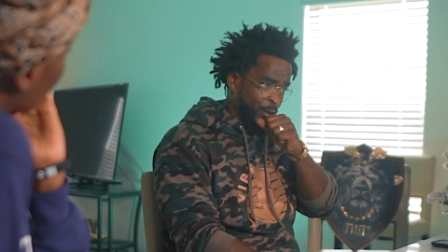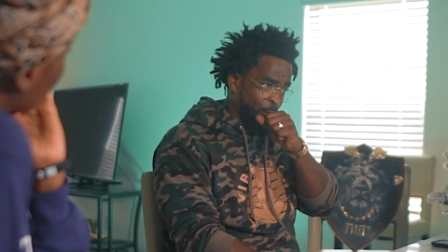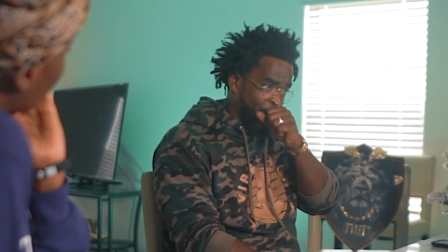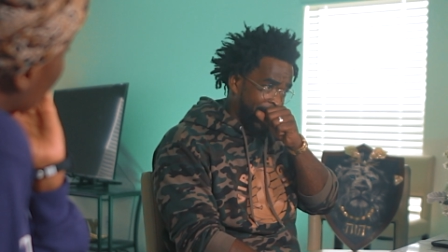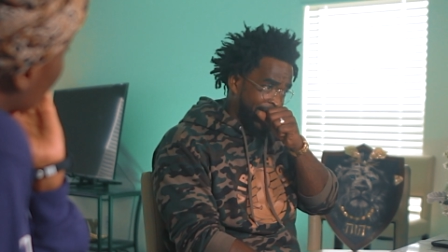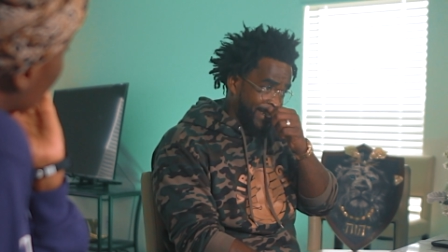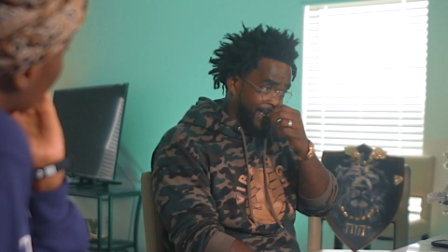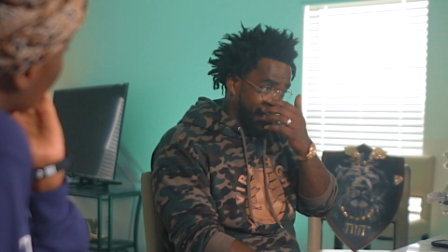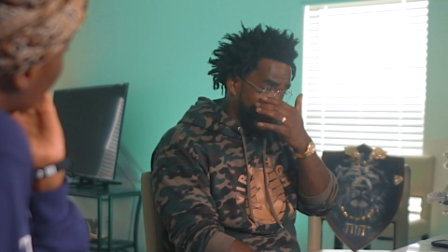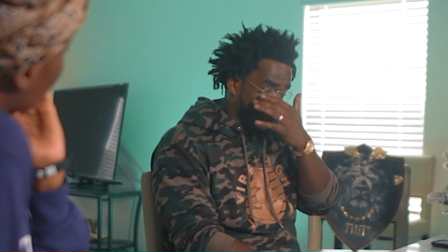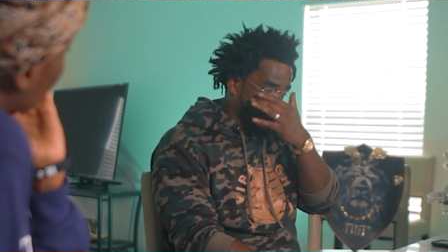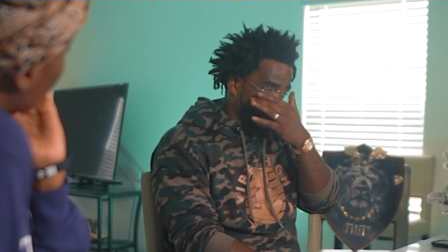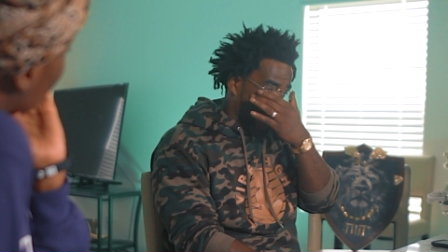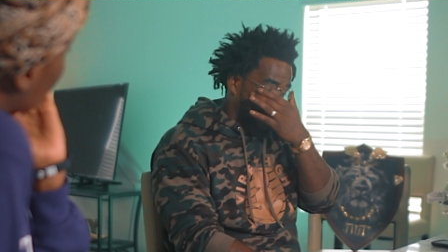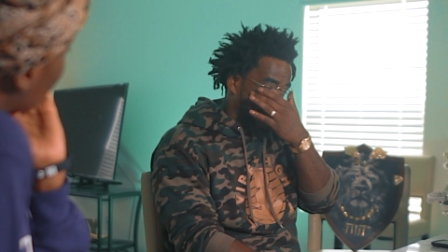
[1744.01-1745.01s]
So as
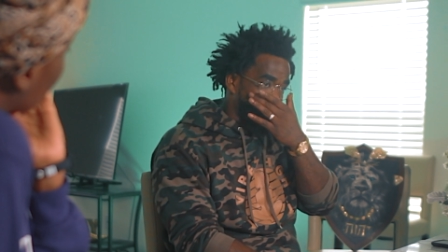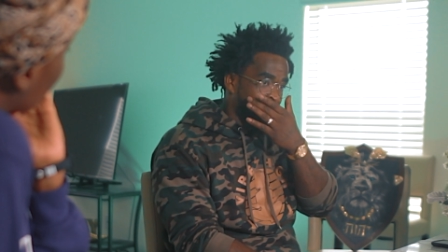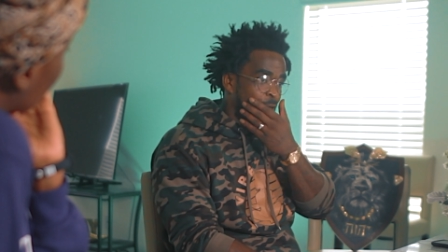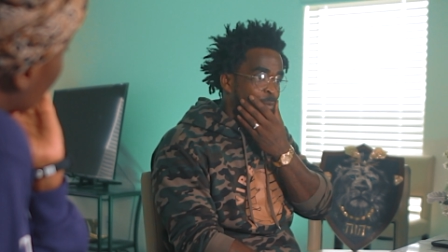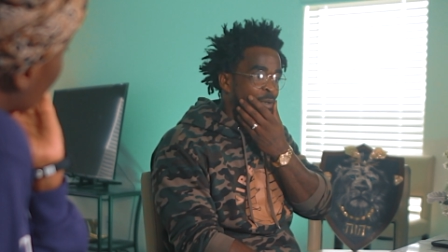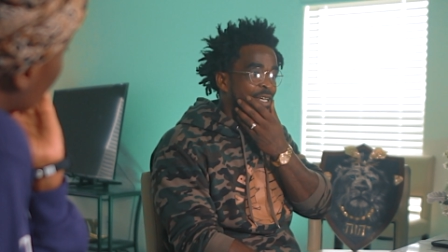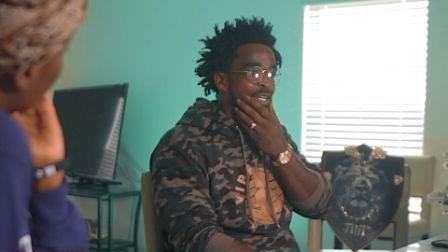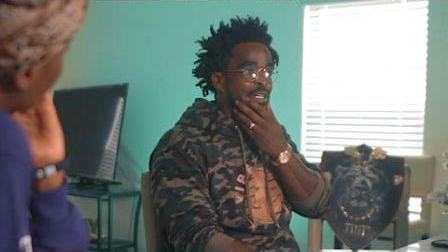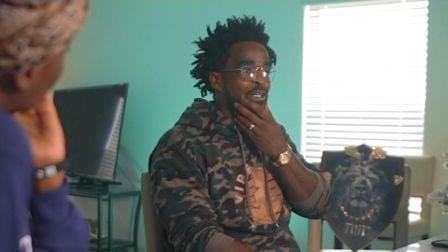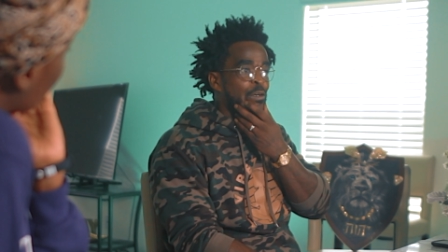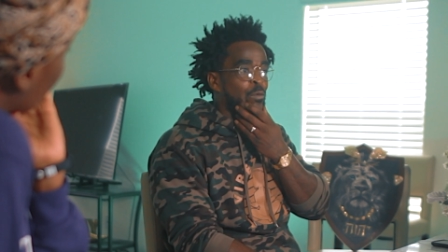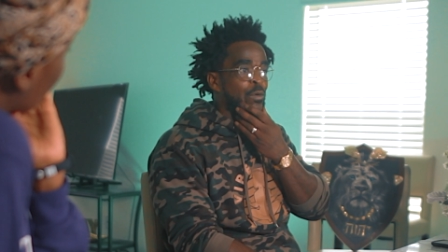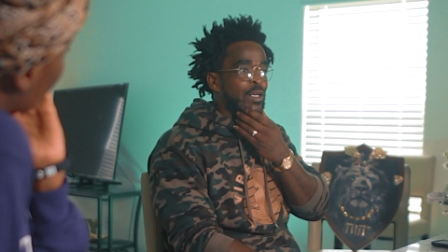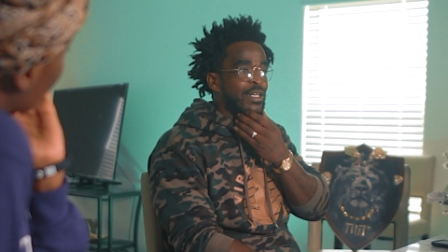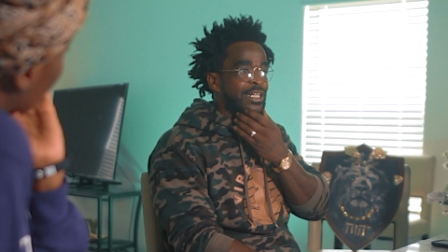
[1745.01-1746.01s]
illustrators, now I
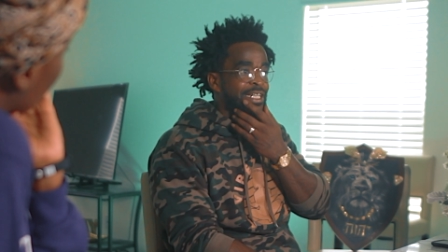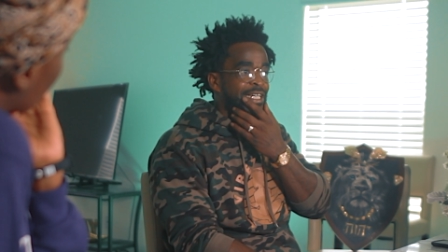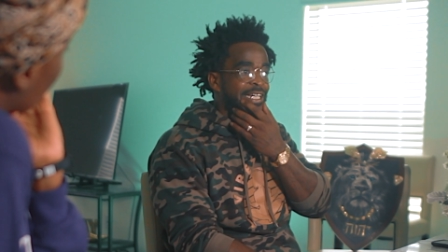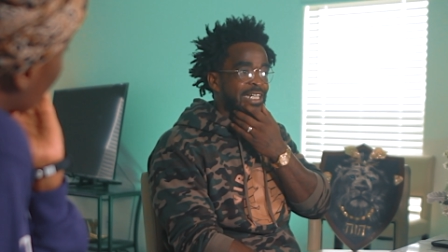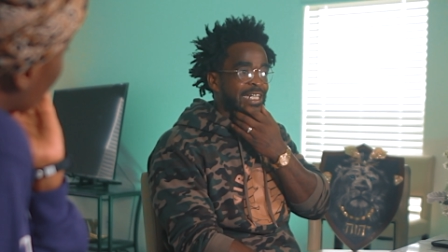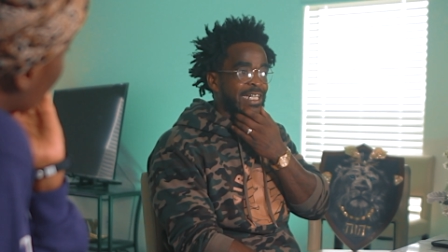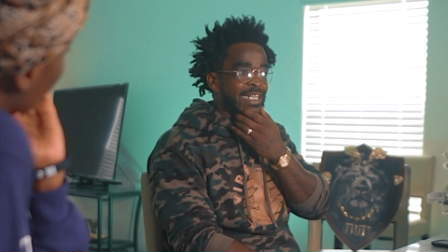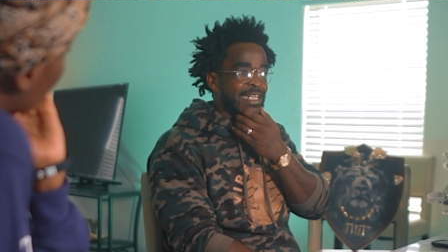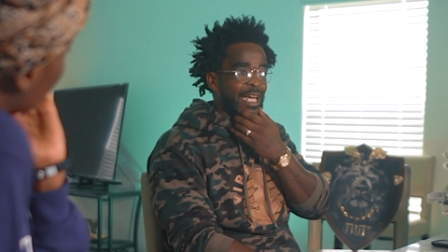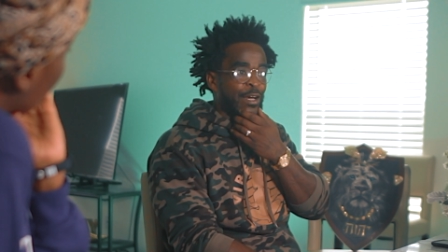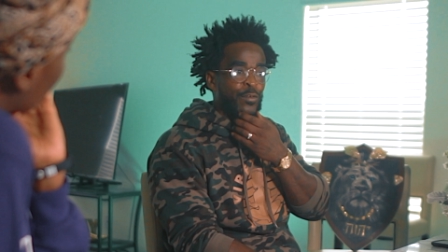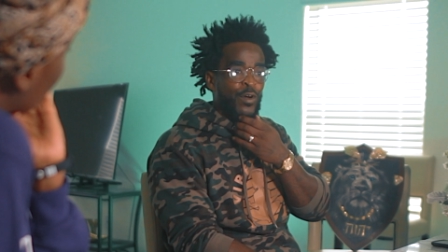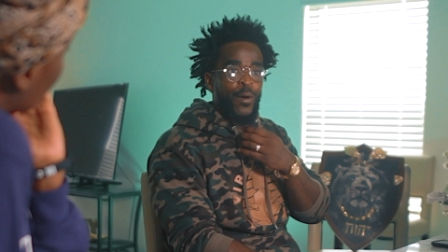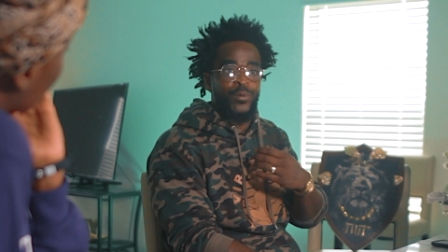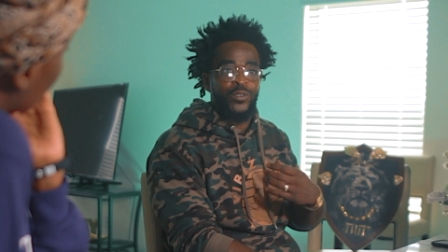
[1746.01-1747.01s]
mean, we is it,
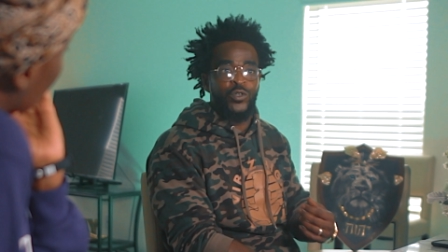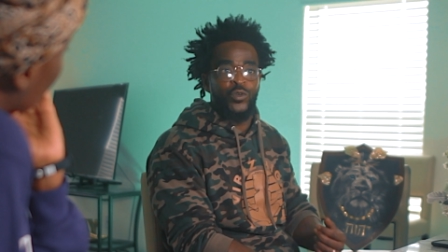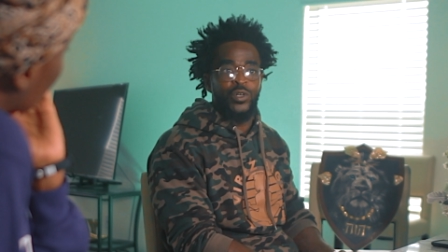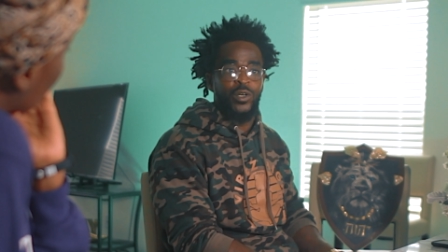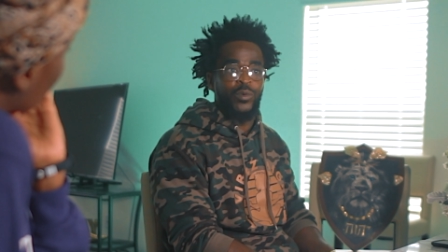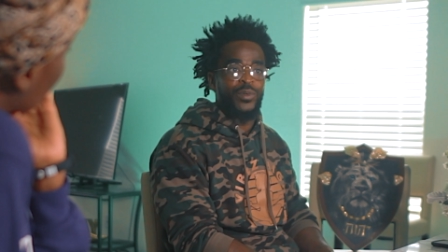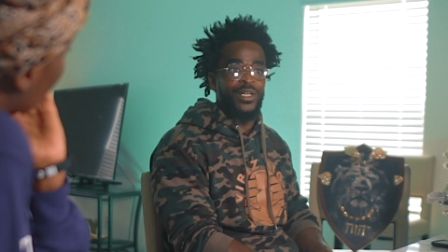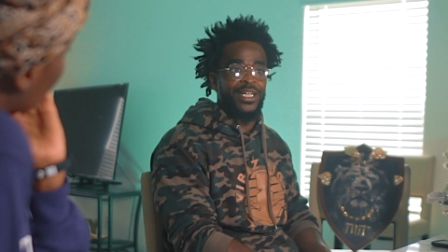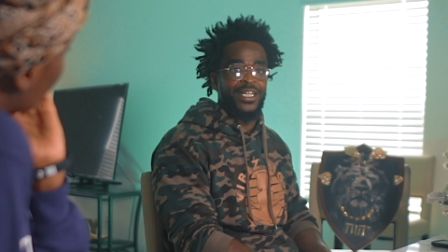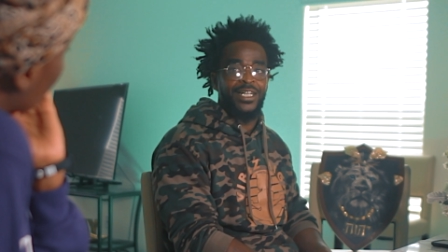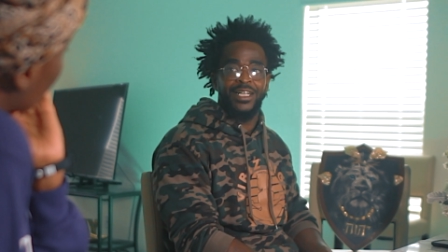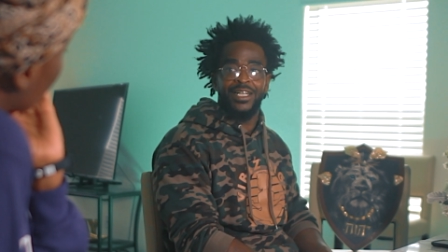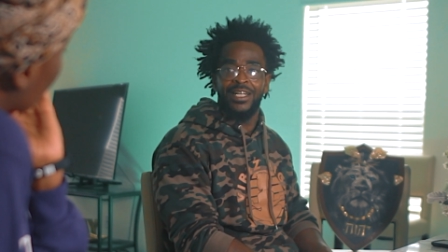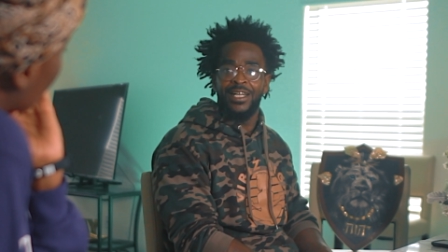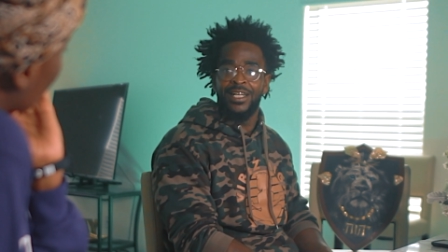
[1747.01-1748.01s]
every opportunity we
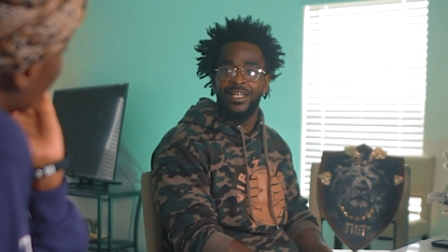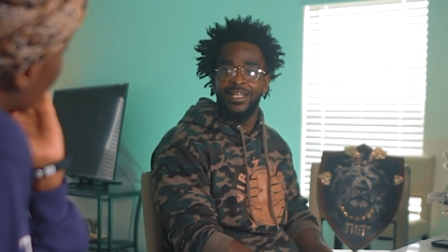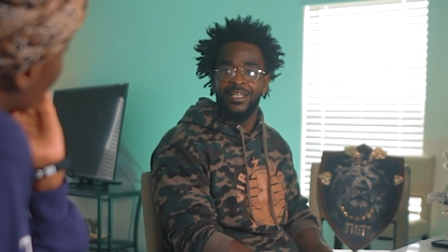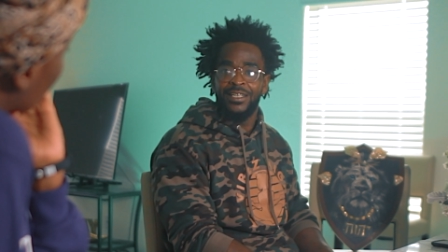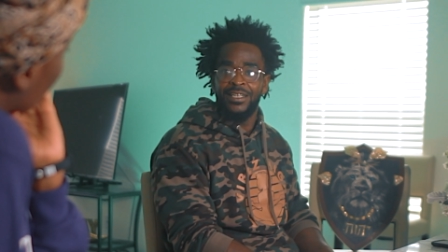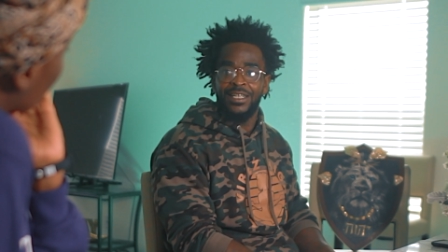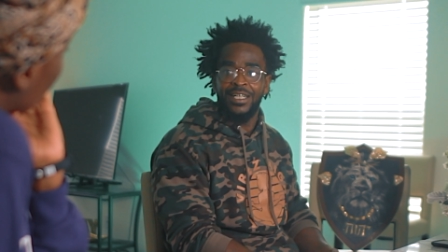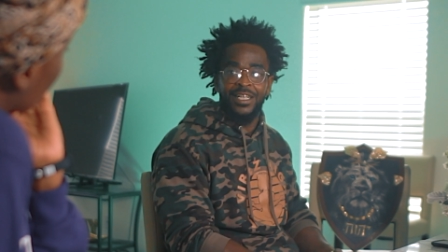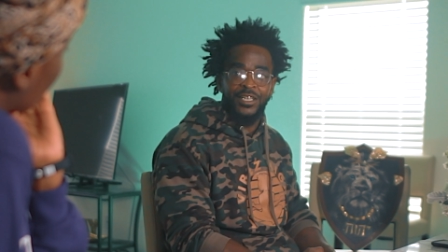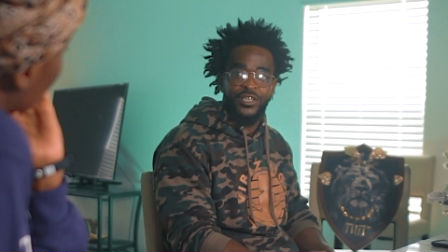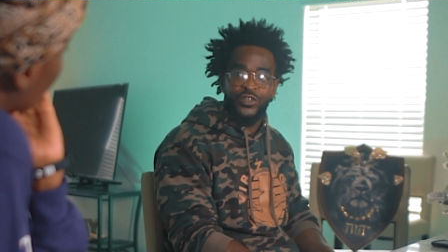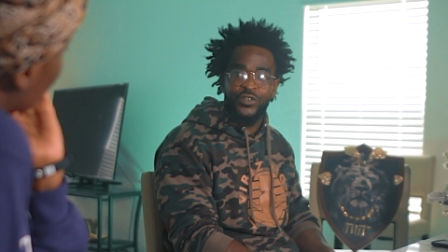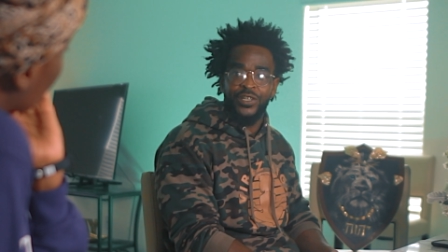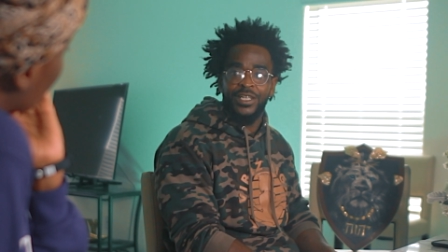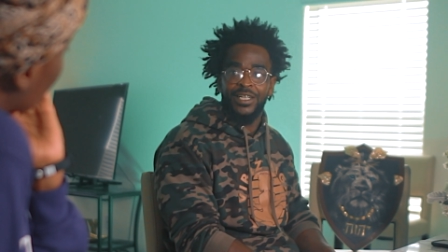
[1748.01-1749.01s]
get to
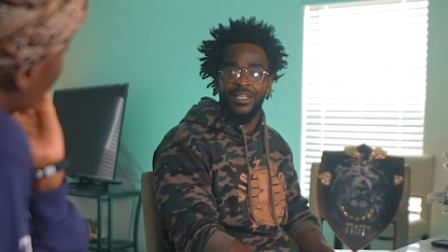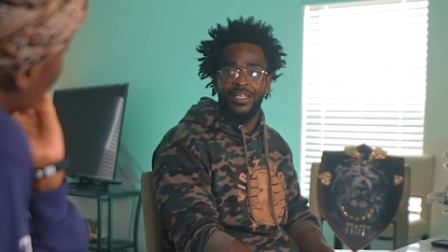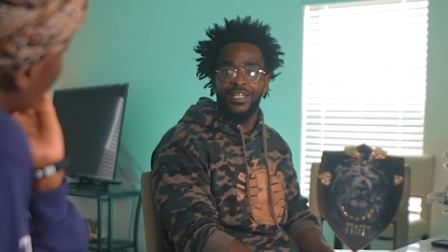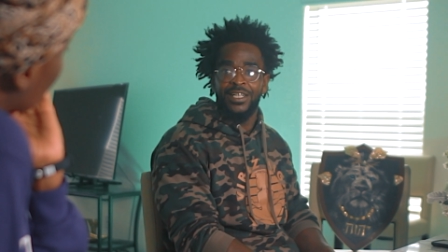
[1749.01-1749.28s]
illustrate,